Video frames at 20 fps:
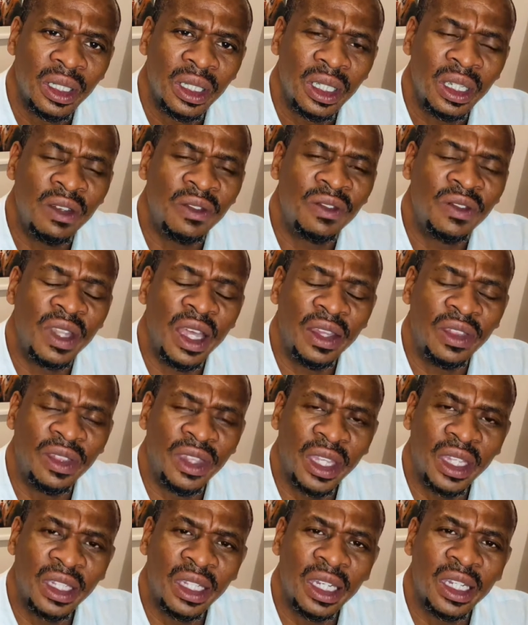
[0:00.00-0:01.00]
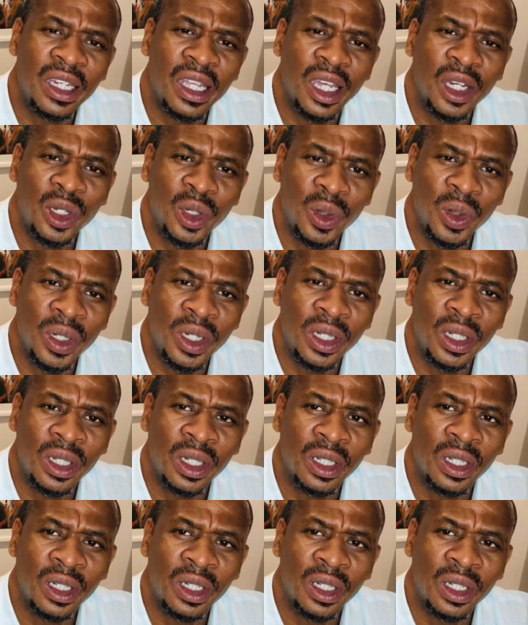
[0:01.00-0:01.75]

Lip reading: if that thing that they are doing